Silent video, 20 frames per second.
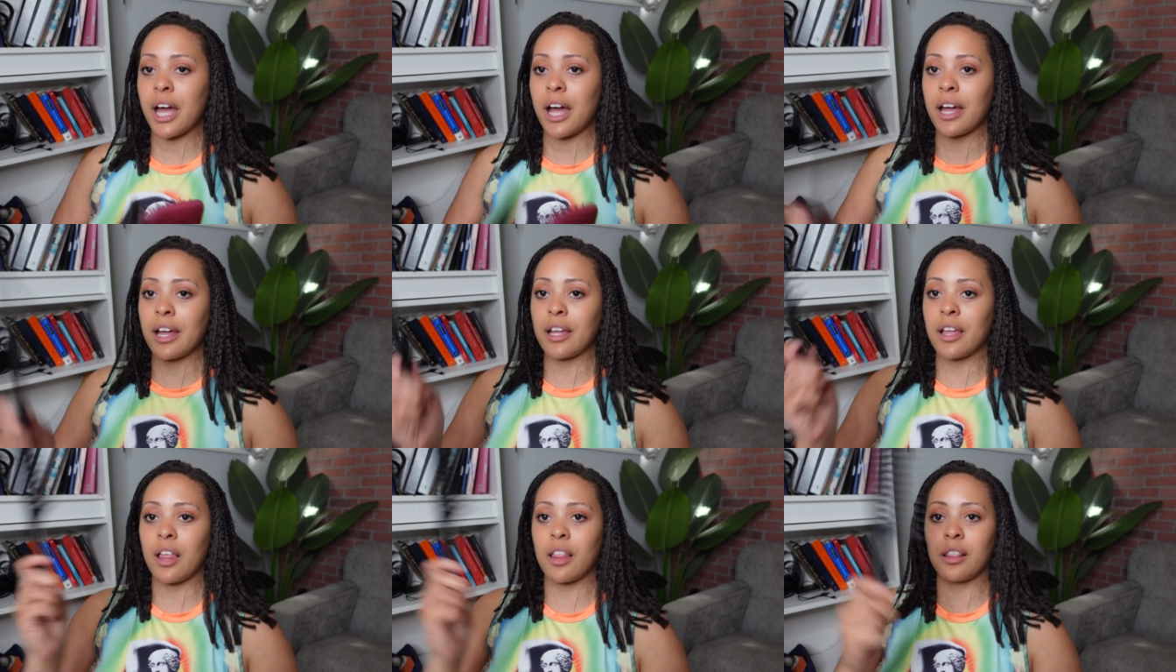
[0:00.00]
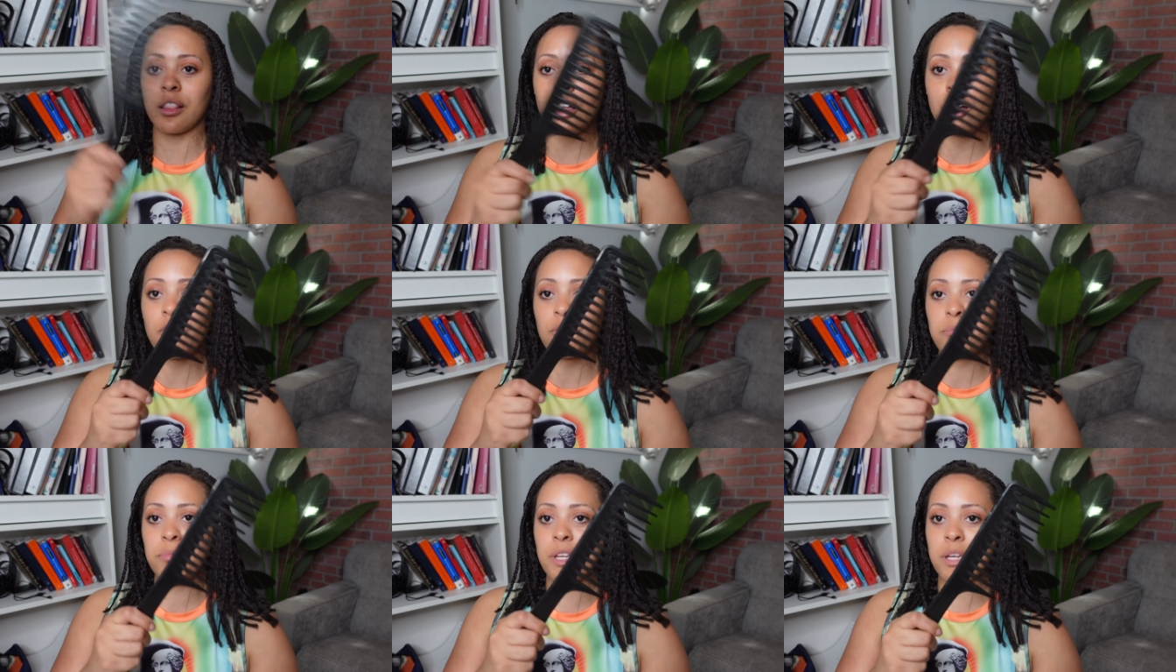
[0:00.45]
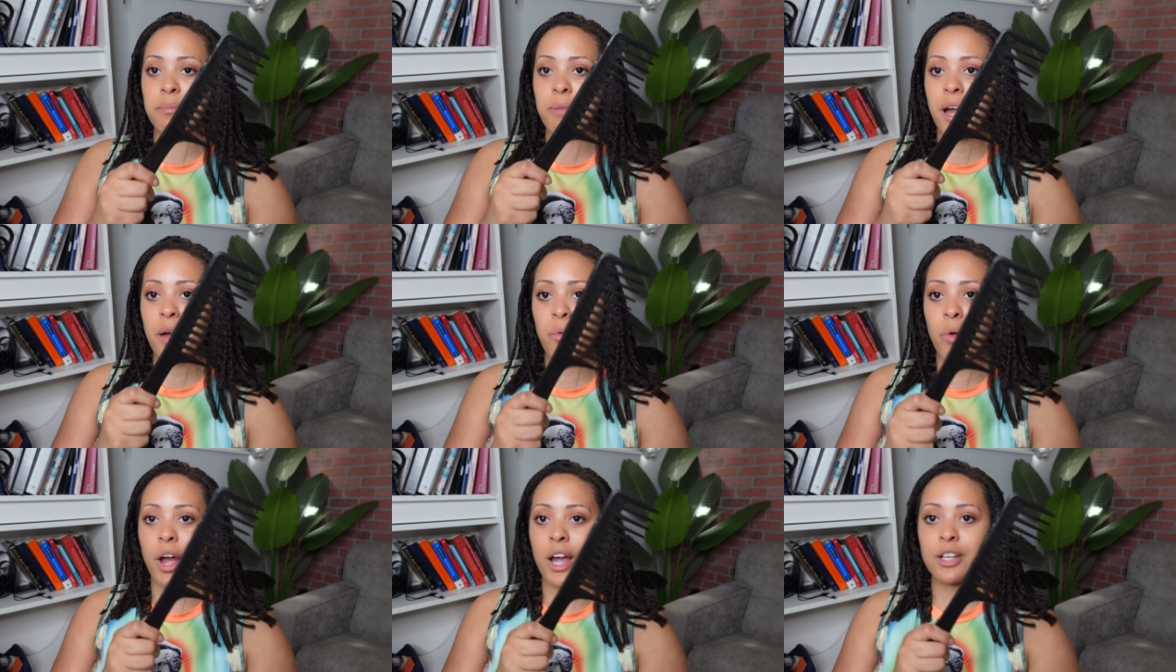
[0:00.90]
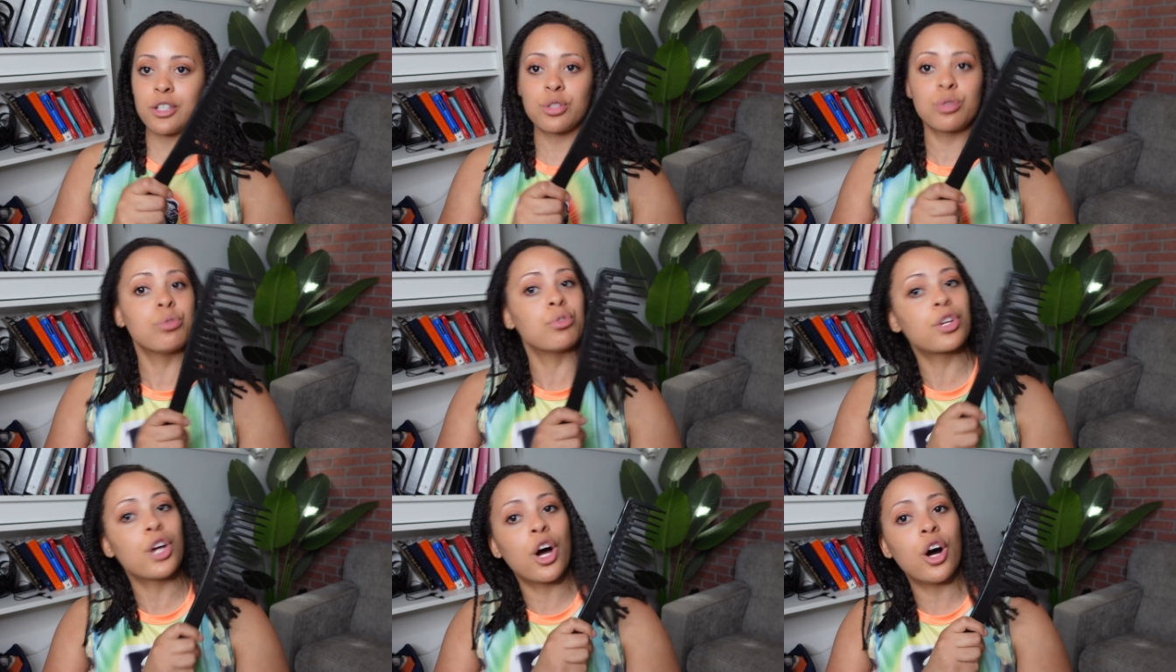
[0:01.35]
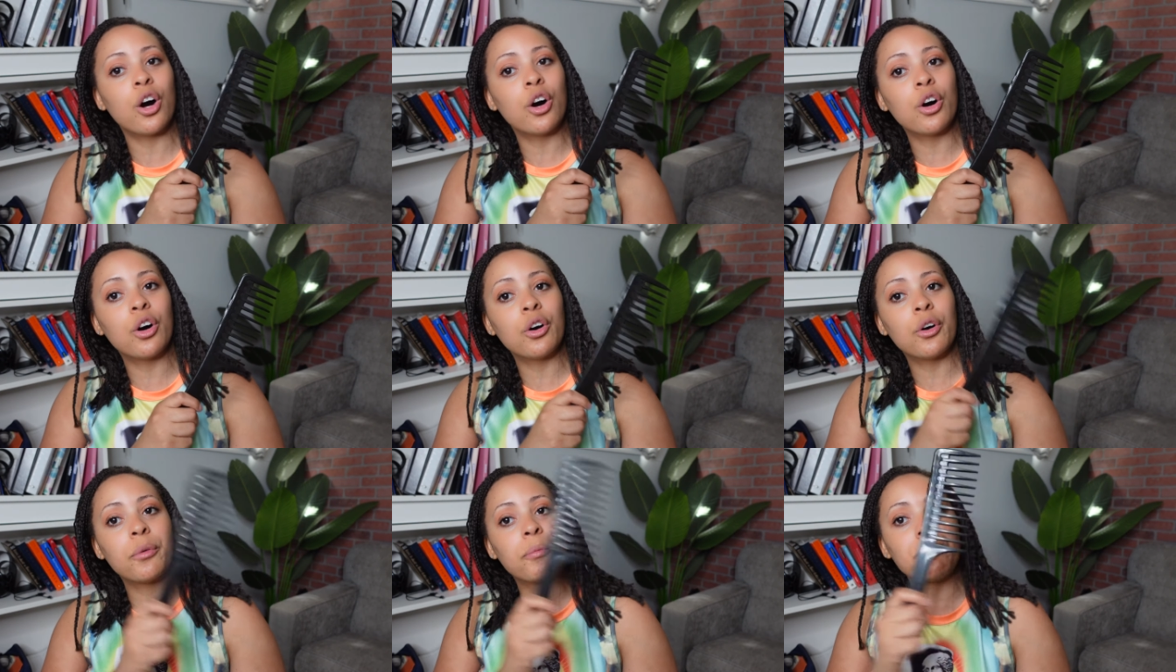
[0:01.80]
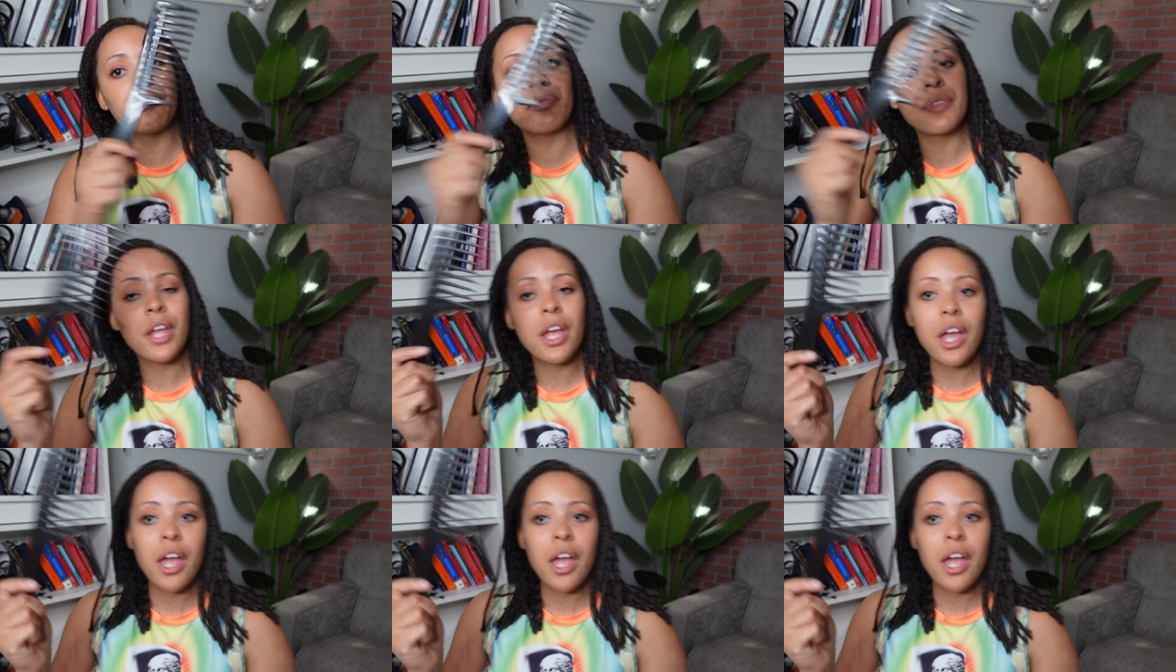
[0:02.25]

I love me my wide tooth comb.